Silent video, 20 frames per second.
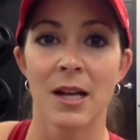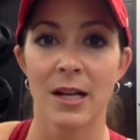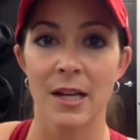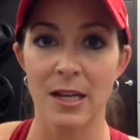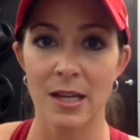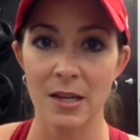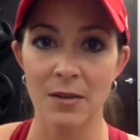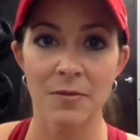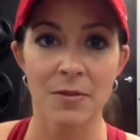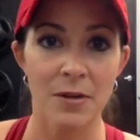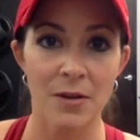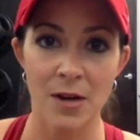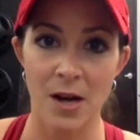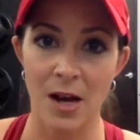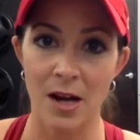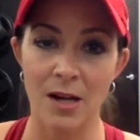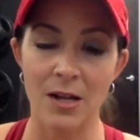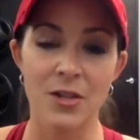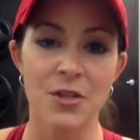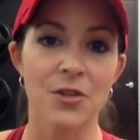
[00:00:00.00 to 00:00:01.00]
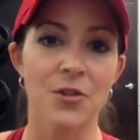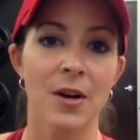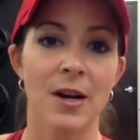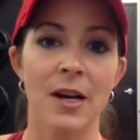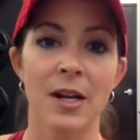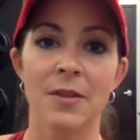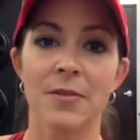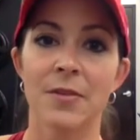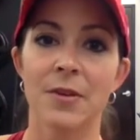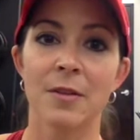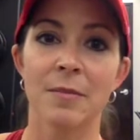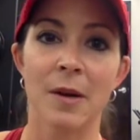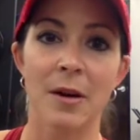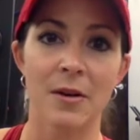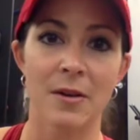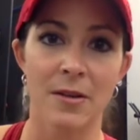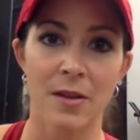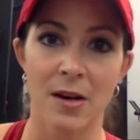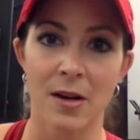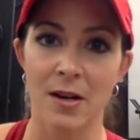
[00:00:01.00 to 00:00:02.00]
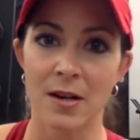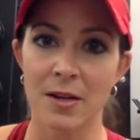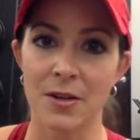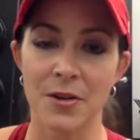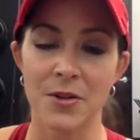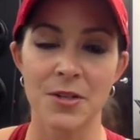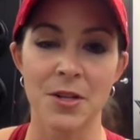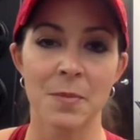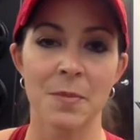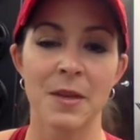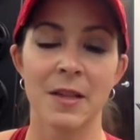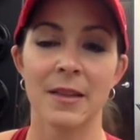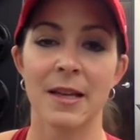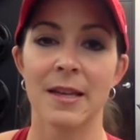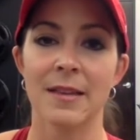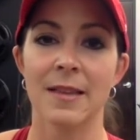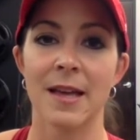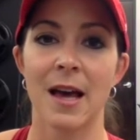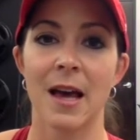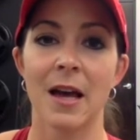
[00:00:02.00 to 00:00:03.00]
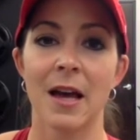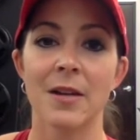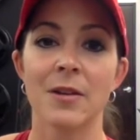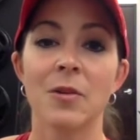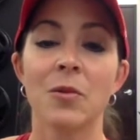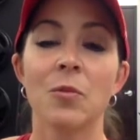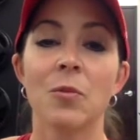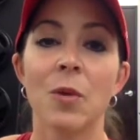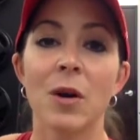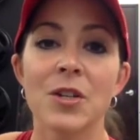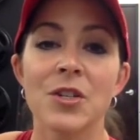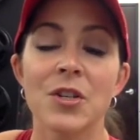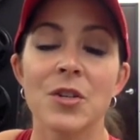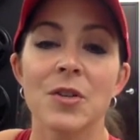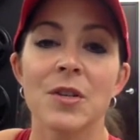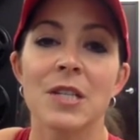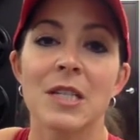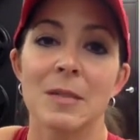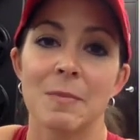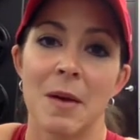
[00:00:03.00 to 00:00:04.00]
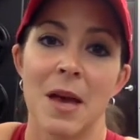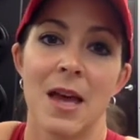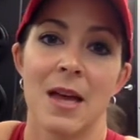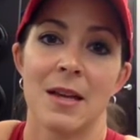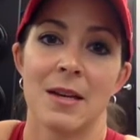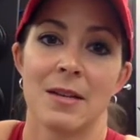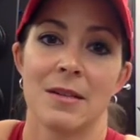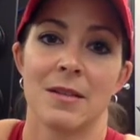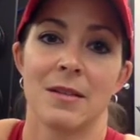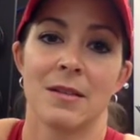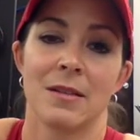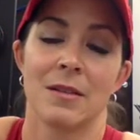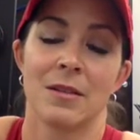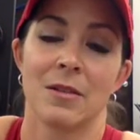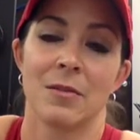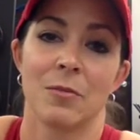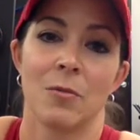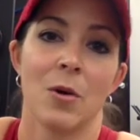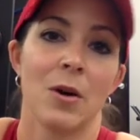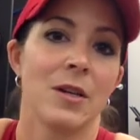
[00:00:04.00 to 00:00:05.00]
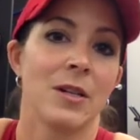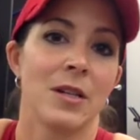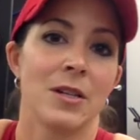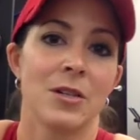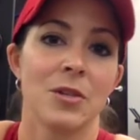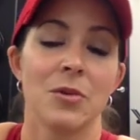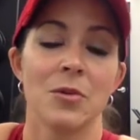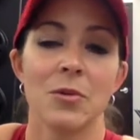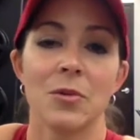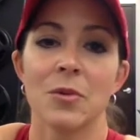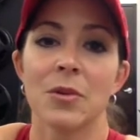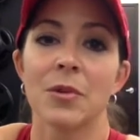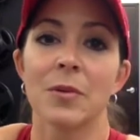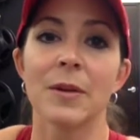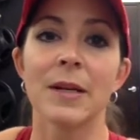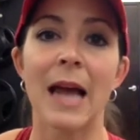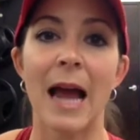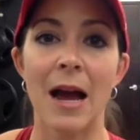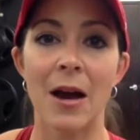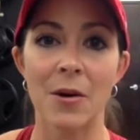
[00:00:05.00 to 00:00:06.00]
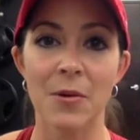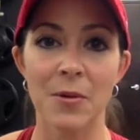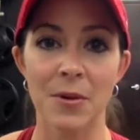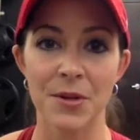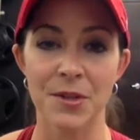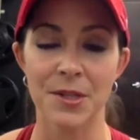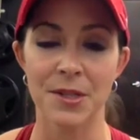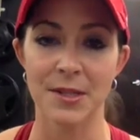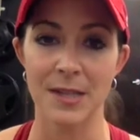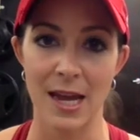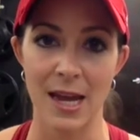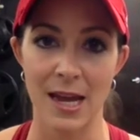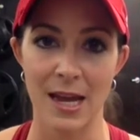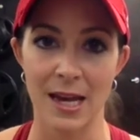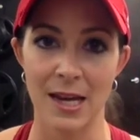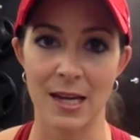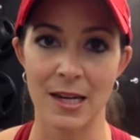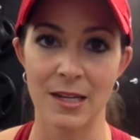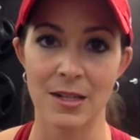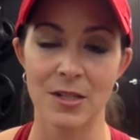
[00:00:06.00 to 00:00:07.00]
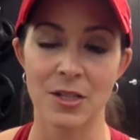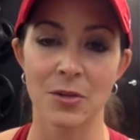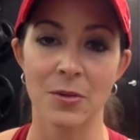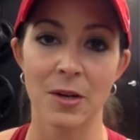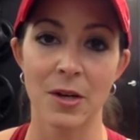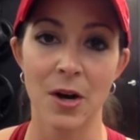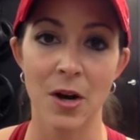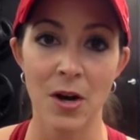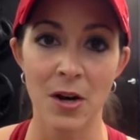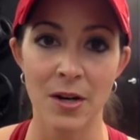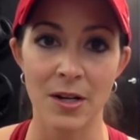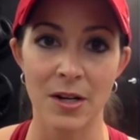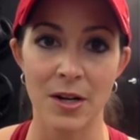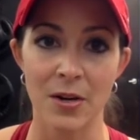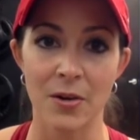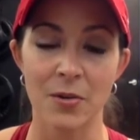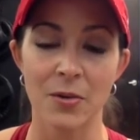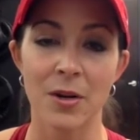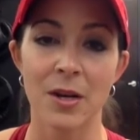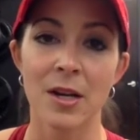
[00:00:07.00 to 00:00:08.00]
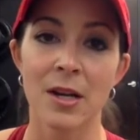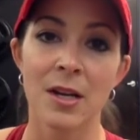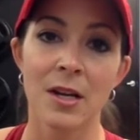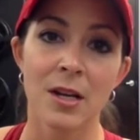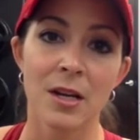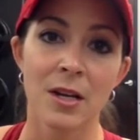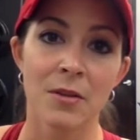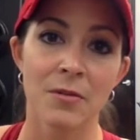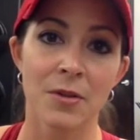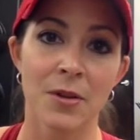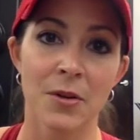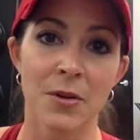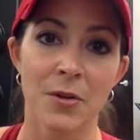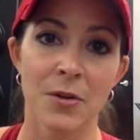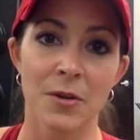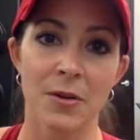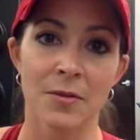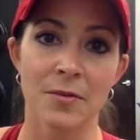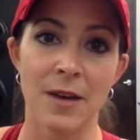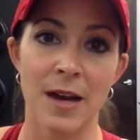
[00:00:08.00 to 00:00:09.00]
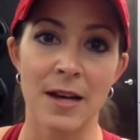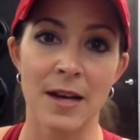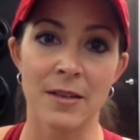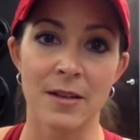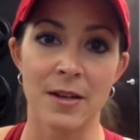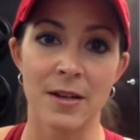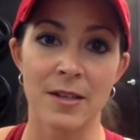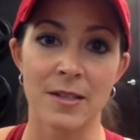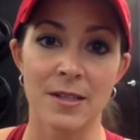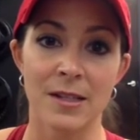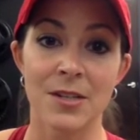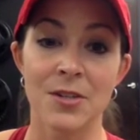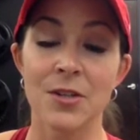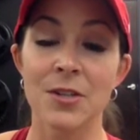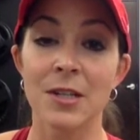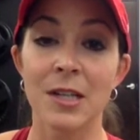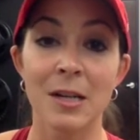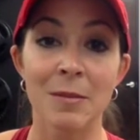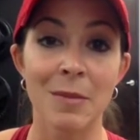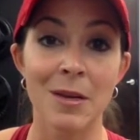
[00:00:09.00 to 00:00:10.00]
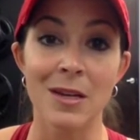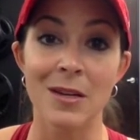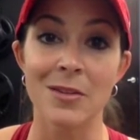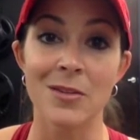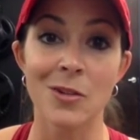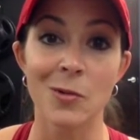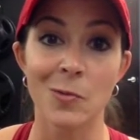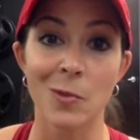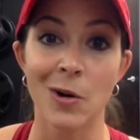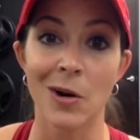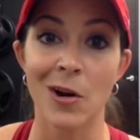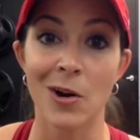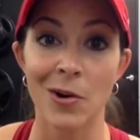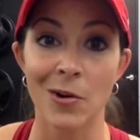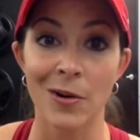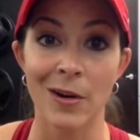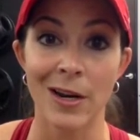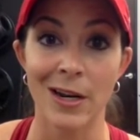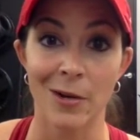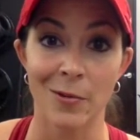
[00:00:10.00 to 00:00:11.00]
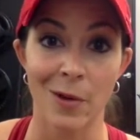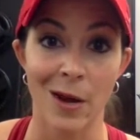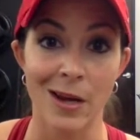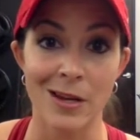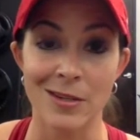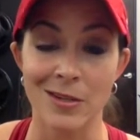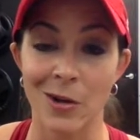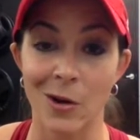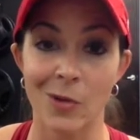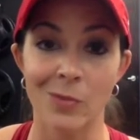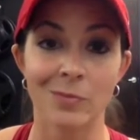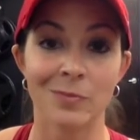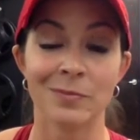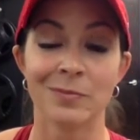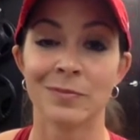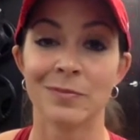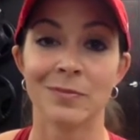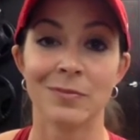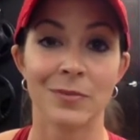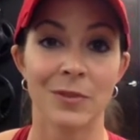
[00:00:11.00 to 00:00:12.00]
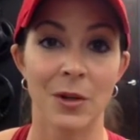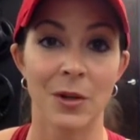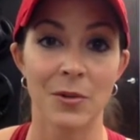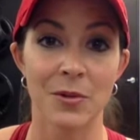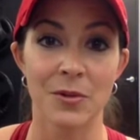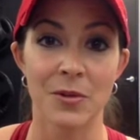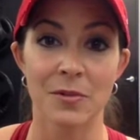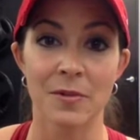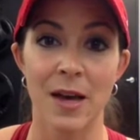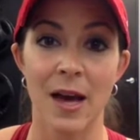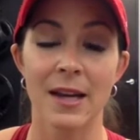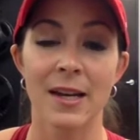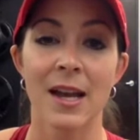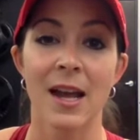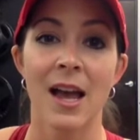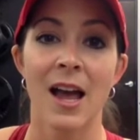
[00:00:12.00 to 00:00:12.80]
If you're not training for a marathon or something like that, I don't want you to spend 1 to 2, 3 hours a day doing cardio for the goal of fat loss. And it's just gonna make you super hungry anyway, so don't do that.